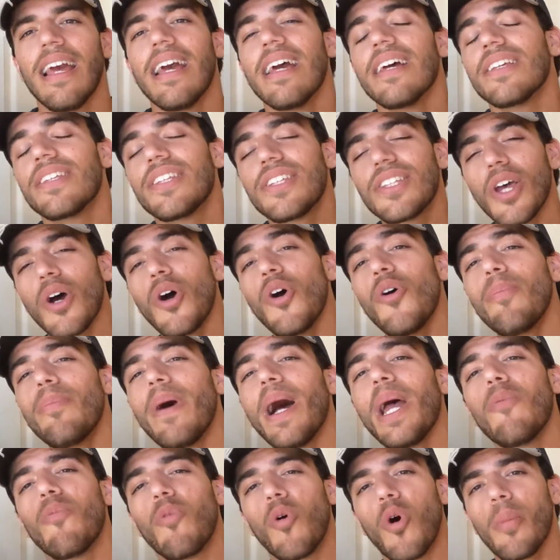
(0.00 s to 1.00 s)
So
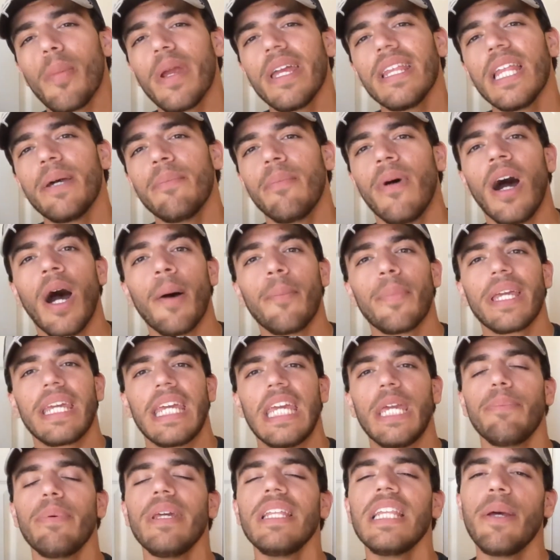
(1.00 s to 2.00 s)
by warming them up,
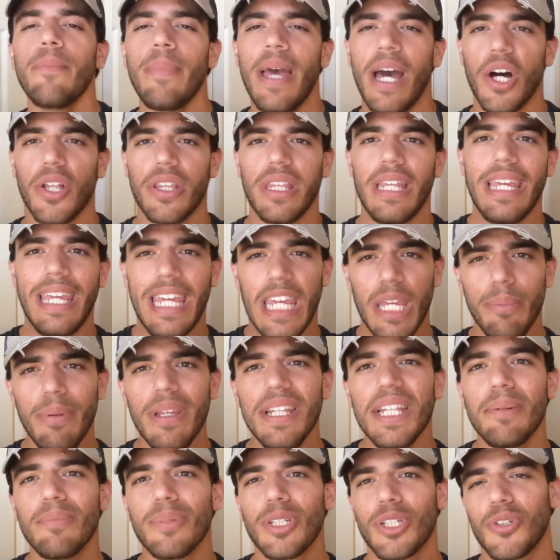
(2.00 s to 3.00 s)
keeping them healthy,
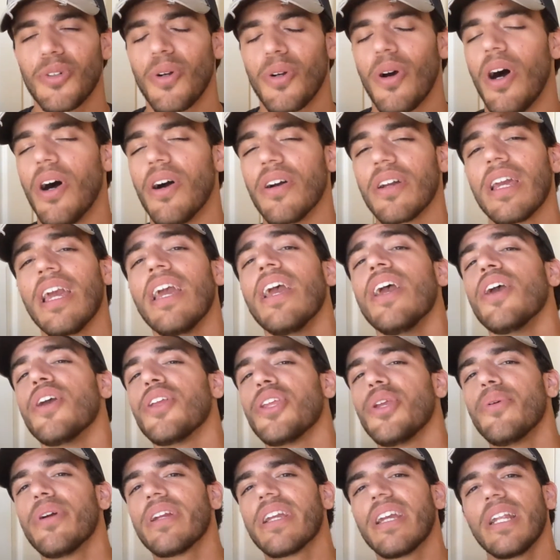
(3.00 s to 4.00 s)
keeping them strong,
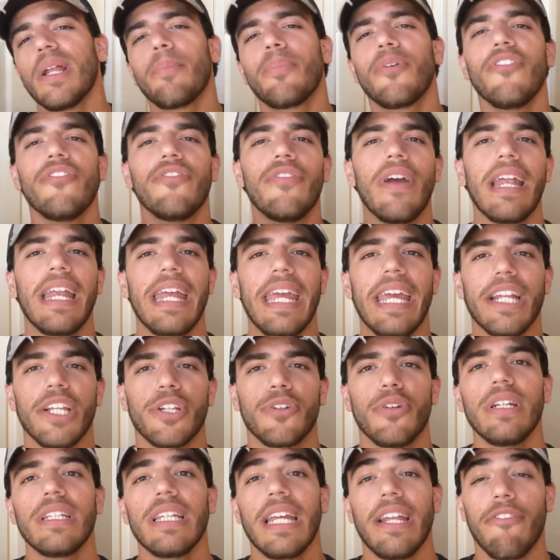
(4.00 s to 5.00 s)
you're going to prevent
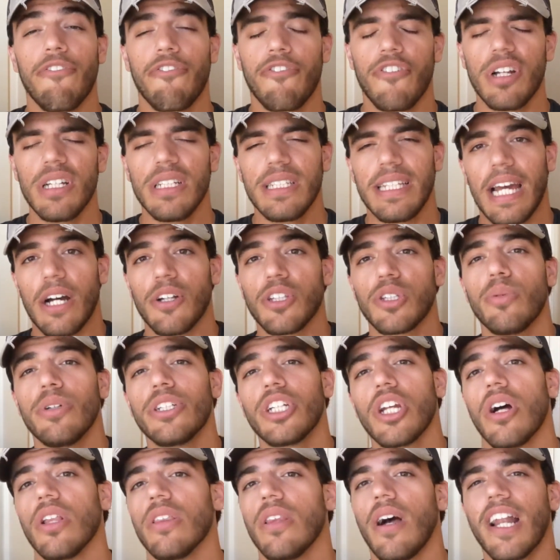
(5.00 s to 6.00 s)
injuries in front delts,
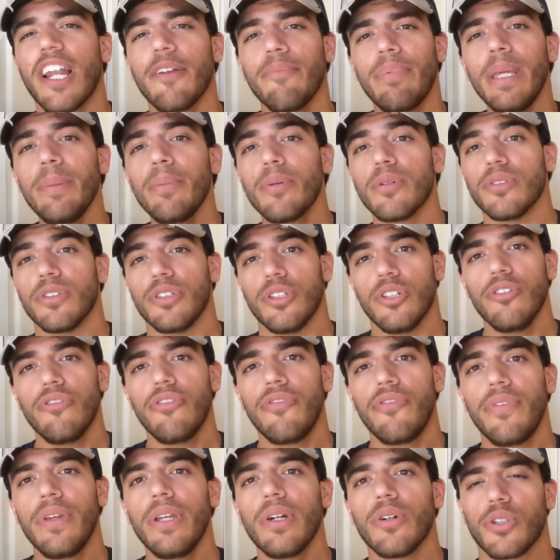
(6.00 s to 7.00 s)
which a lot of people do
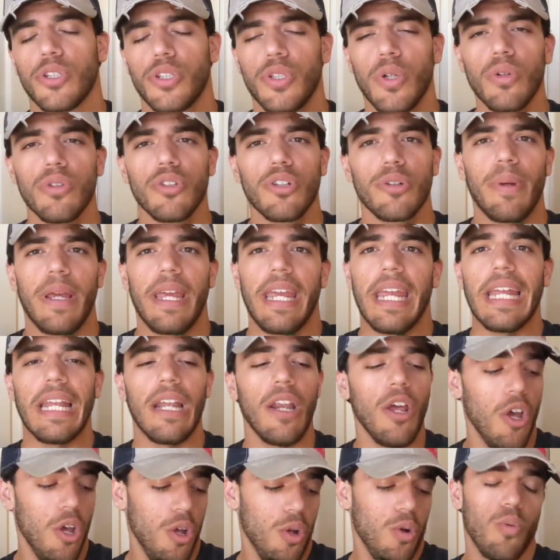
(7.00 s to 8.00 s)
feel shoulder
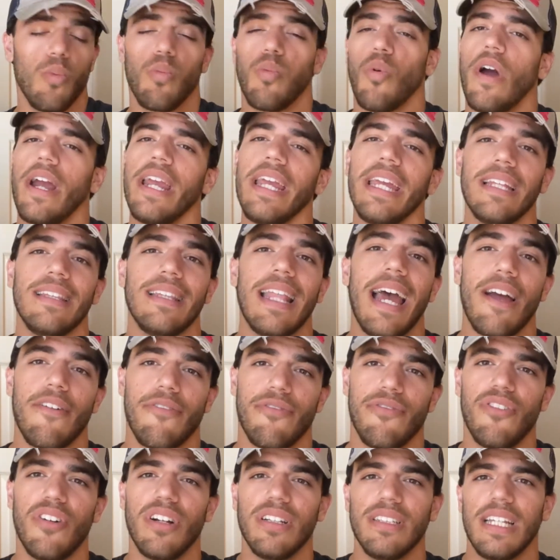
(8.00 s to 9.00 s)
pain right in that
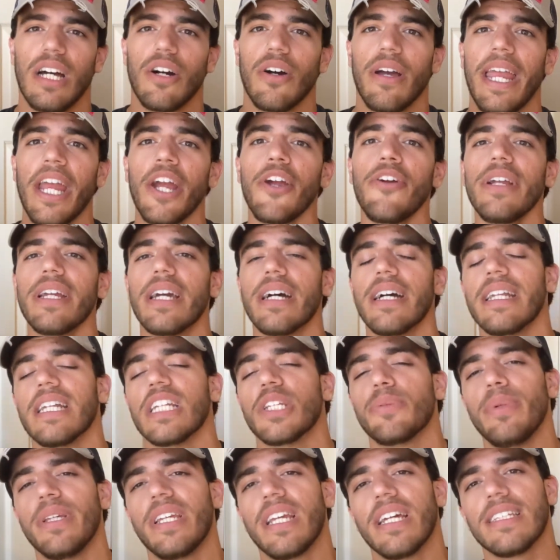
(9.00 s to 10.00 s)
front delt area, and
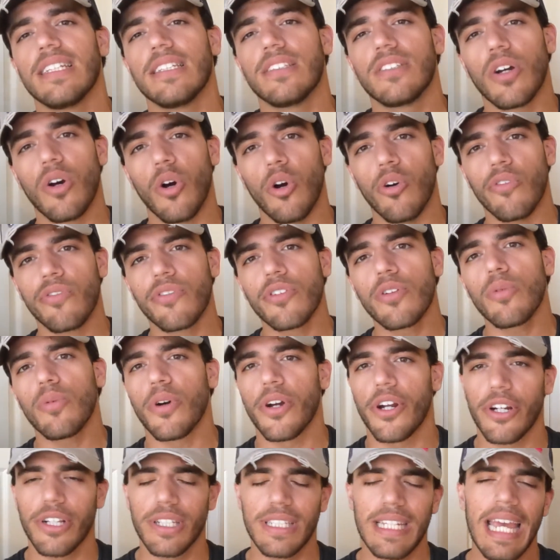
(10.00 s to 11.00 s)
it's because it's
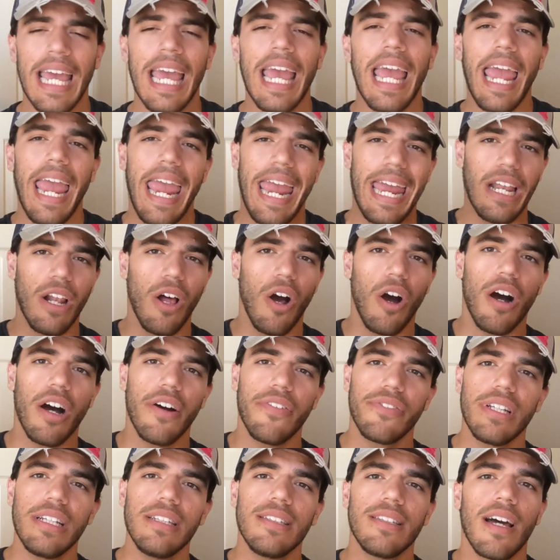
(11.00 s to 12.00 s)
overworked and
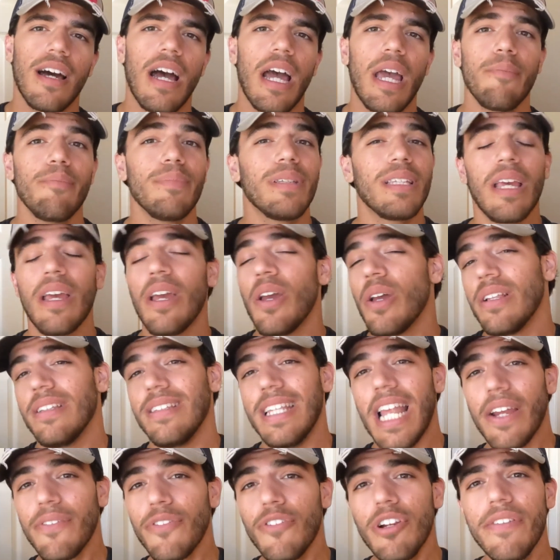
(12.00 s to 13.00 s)
oftentimes
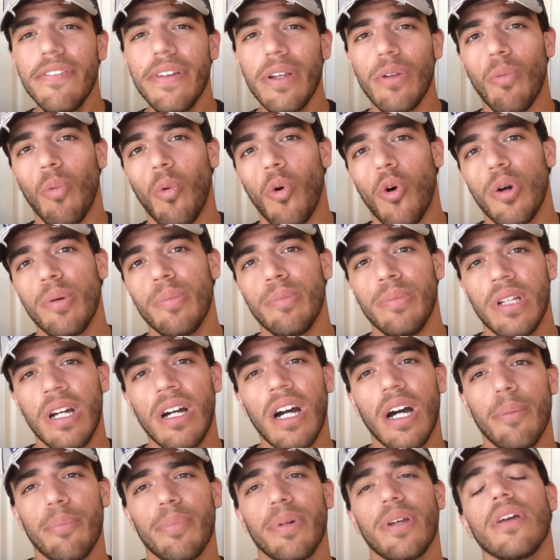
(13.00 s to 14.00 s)
never even warmed
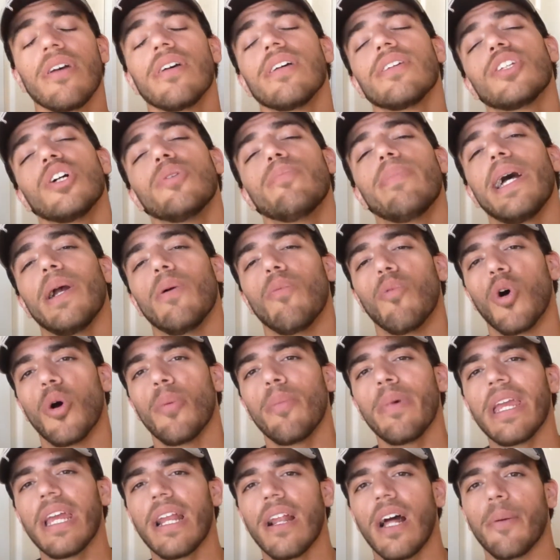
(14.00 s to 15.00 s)
up. So by
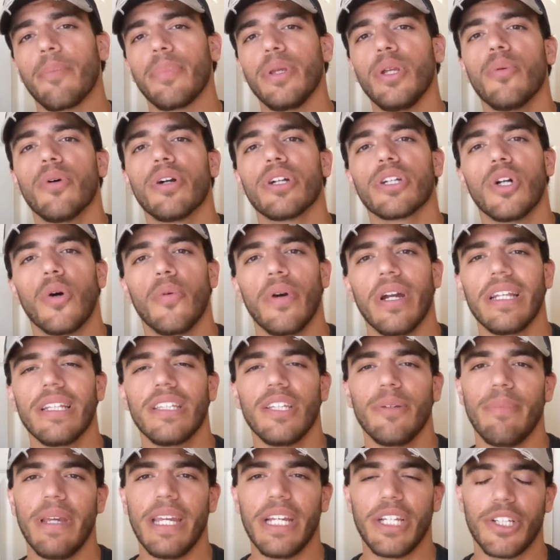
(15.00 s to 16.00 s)
warming it up, you are going
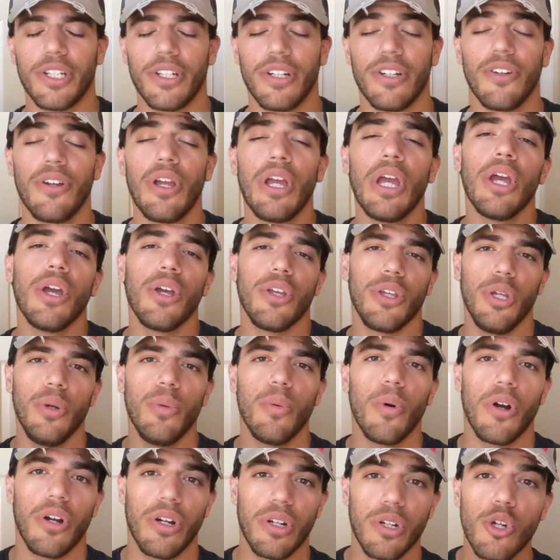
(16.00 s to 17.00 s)
to make sure
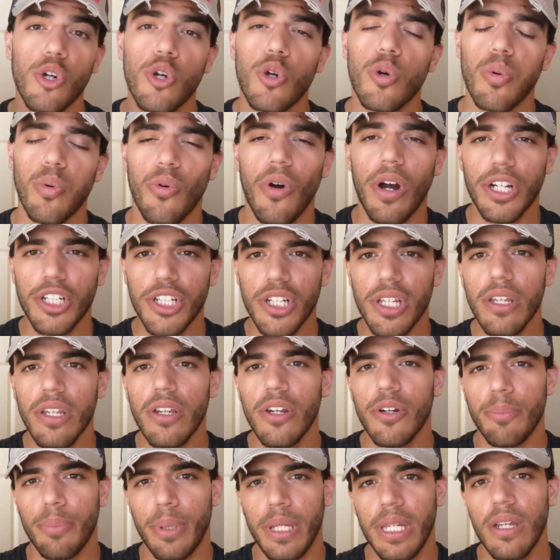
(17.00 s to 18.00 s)
you are crushing
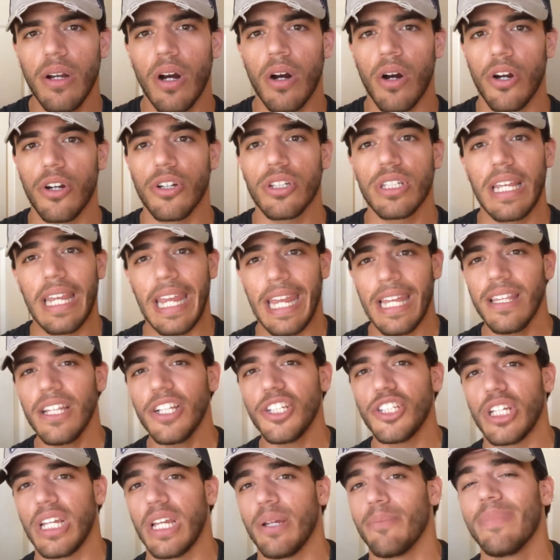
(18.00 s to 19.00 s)
your PRs in the
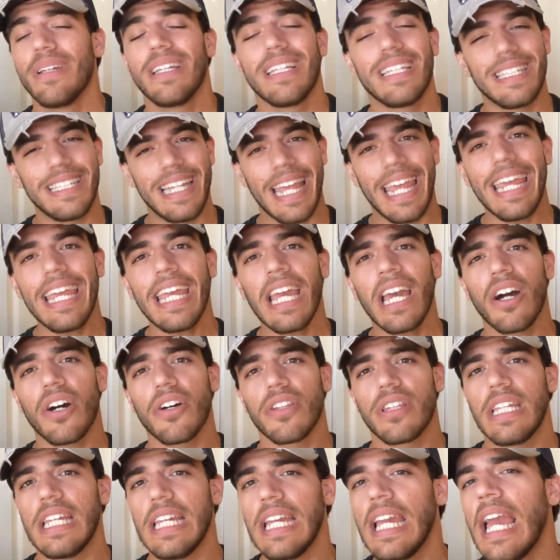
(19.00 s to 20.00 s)
gym, staying
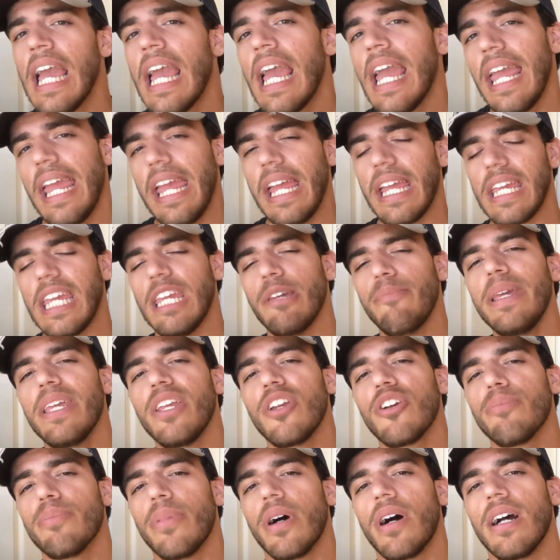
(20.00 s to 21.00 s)
healthy, and keeping
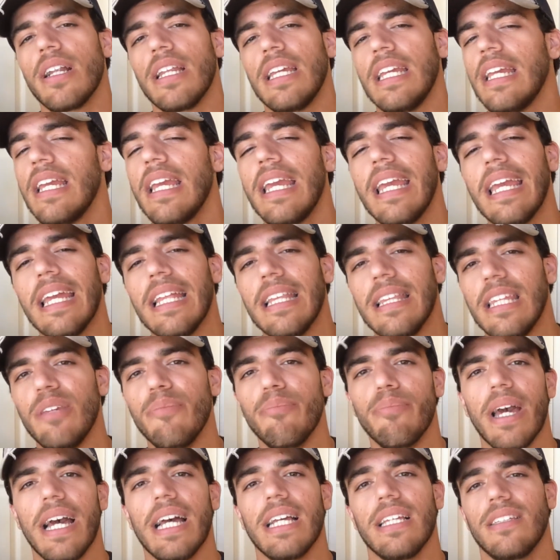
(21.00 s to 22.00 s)
your body in the
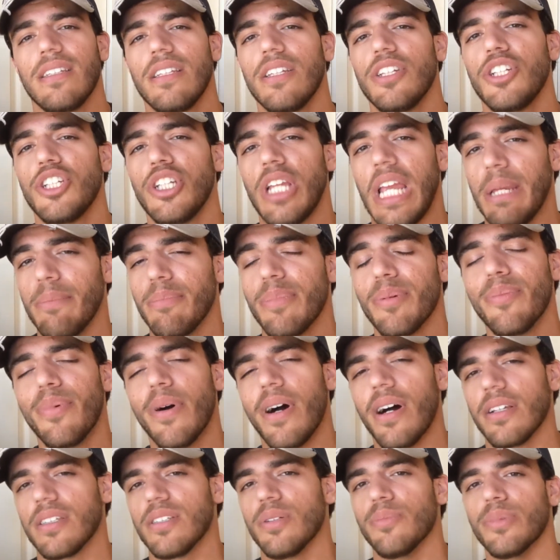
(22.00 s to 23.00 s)
best shape
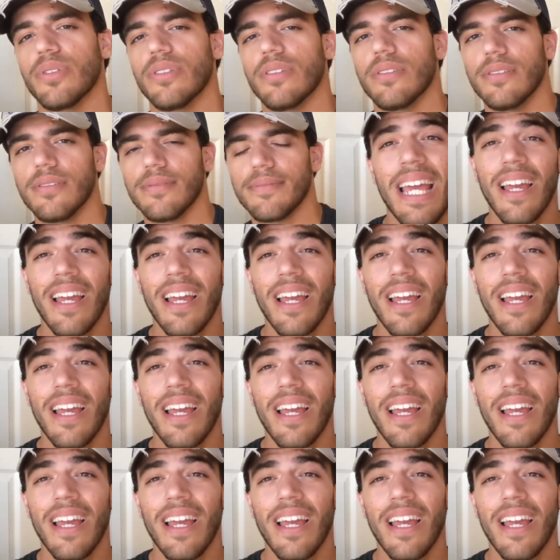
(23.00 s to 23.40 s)
possible.